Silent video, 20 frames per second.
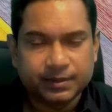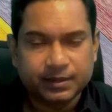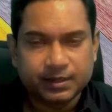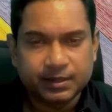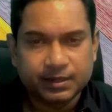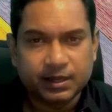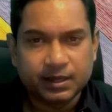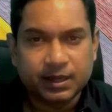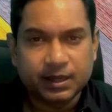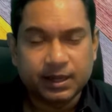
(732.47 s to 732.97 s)

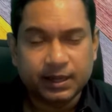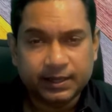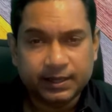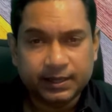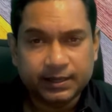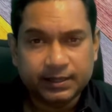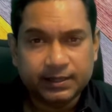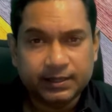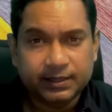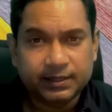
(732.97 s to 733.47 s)
a
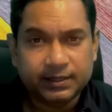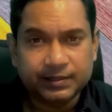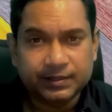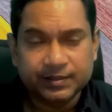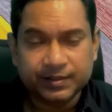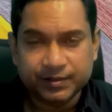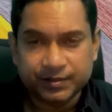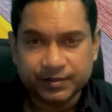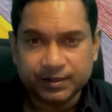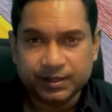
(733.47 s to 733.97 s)
highly
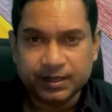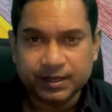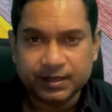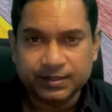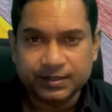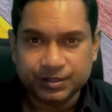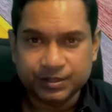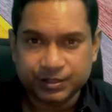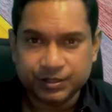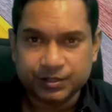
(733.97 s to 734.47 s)

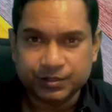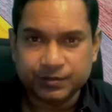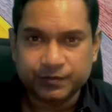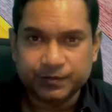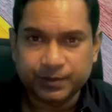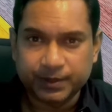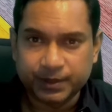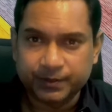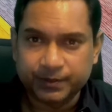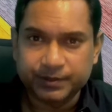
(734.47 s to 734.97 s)
centralization of
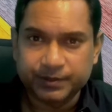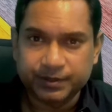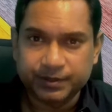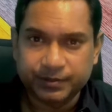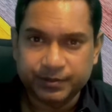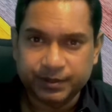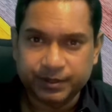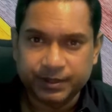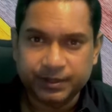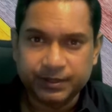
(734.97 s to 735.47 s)
power,
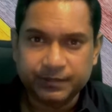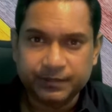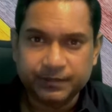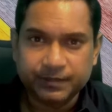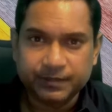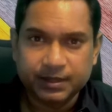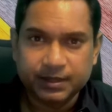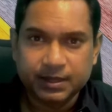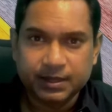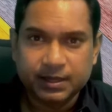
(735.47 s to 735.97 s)
right?
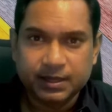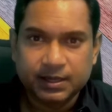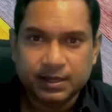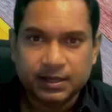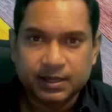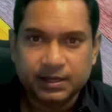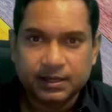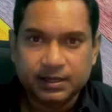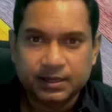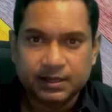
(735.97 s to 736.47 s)

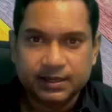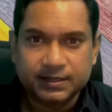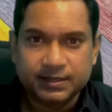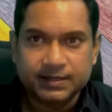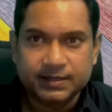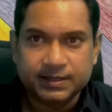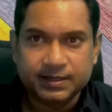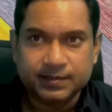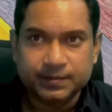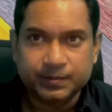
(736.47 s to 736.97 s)
This
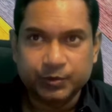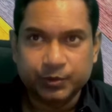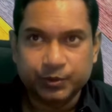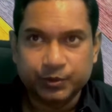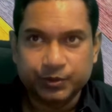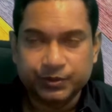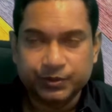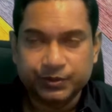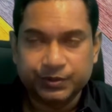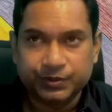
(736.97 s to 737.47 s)
is
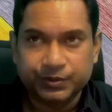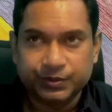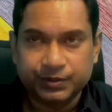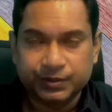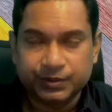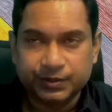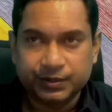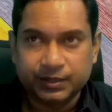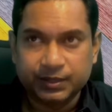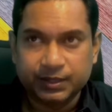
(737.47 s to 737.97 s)
both
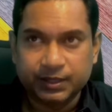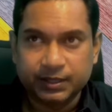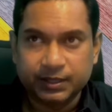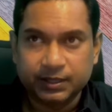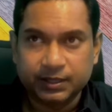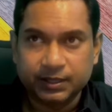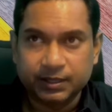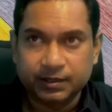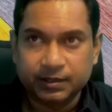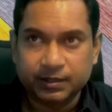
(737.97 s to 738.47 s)

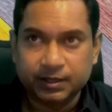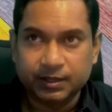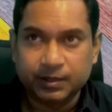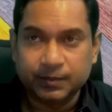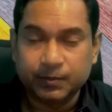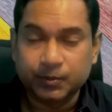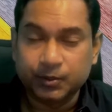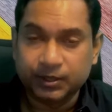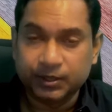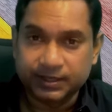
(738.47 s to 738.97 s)
in the
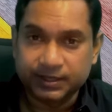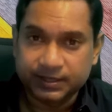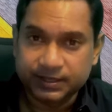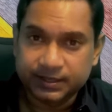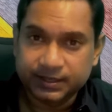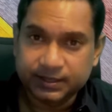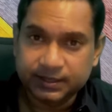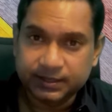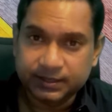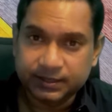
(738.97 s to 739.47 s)

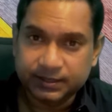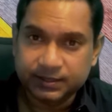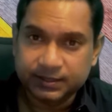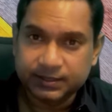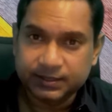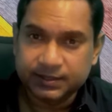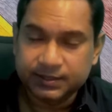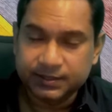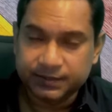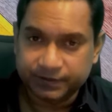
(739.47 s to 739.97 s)
political
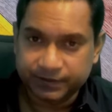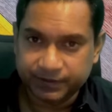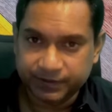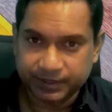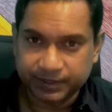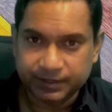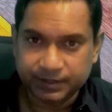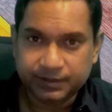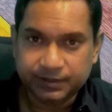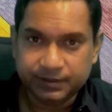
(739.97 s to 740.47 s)

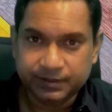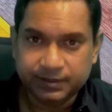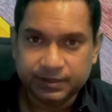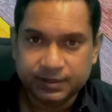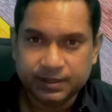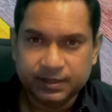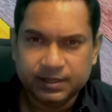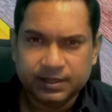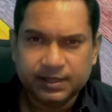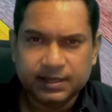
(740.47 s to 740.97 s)
sphere
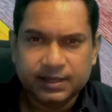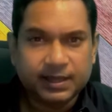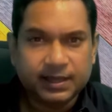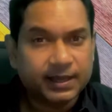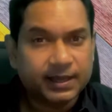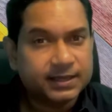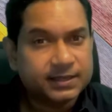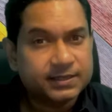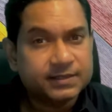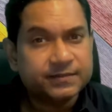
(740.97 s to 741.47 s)

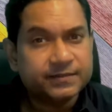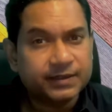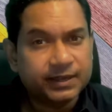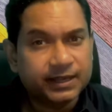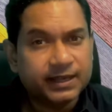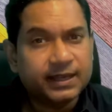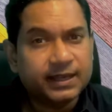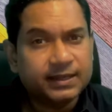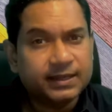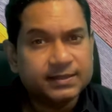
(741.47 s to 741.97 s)
as
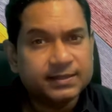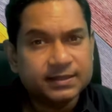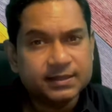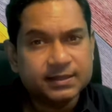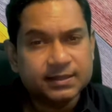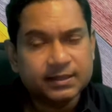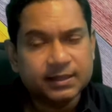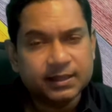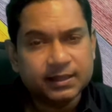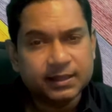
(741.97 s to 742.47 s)
well as
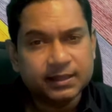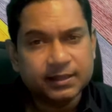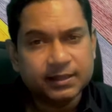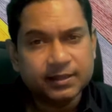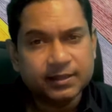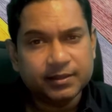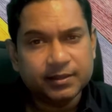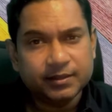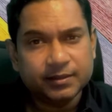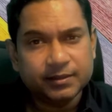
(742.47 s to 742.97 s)
in
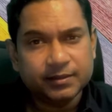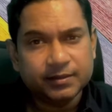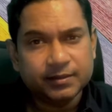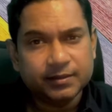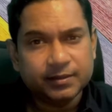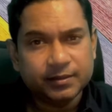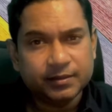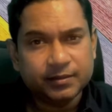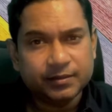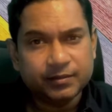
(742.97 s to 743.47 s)
the
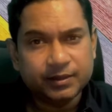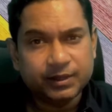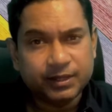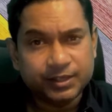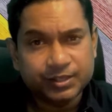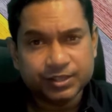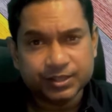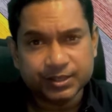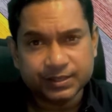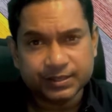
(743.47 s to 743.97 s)

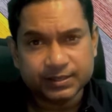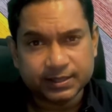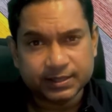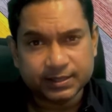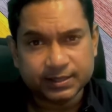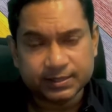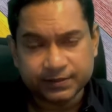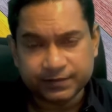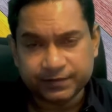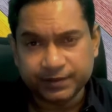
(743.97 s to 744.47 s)
religious
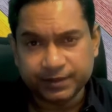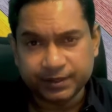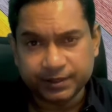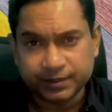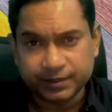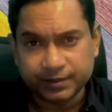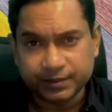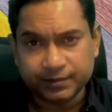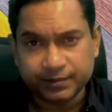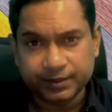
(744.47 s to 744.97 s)

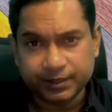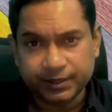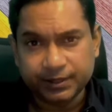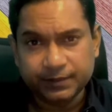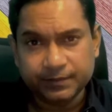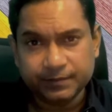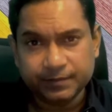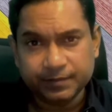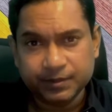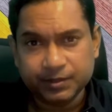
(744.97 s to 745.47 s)
sphere,
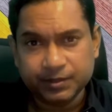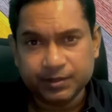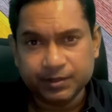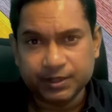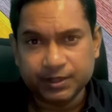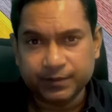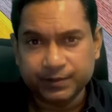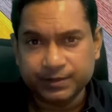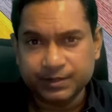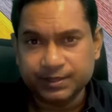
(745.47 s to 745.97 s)
right? So
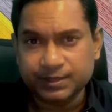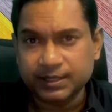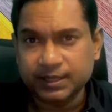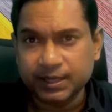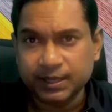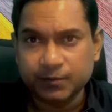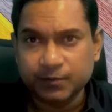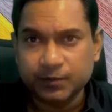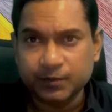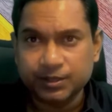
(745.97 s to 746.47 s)
there was a
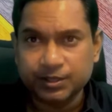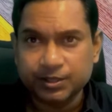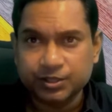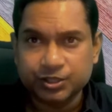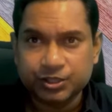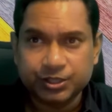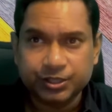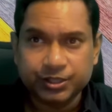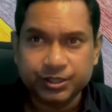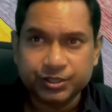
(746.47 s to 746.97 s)
time when the
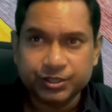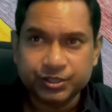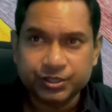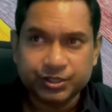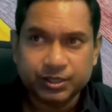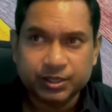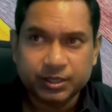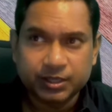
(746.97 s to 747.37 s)
church